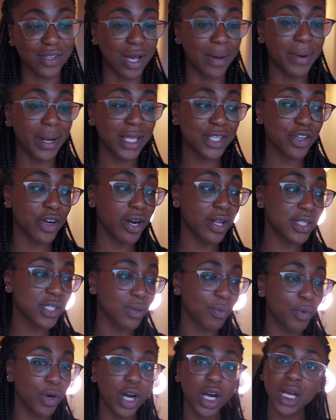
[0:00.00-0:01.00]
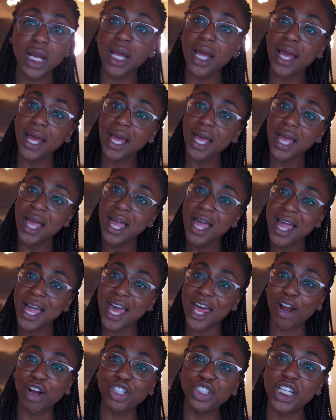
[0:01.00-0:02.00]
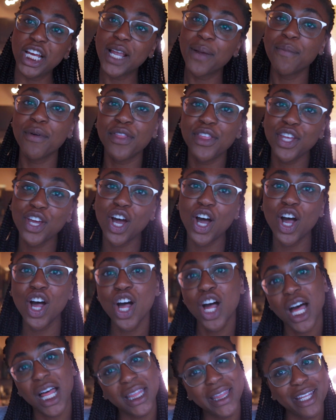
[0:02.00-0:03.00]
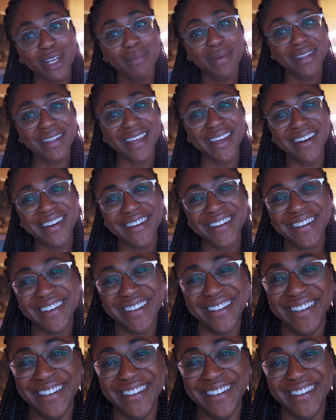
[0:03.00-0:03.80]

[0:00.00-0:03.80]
So I'm gonna get started on some work and I'll check in with y'all a little bit later.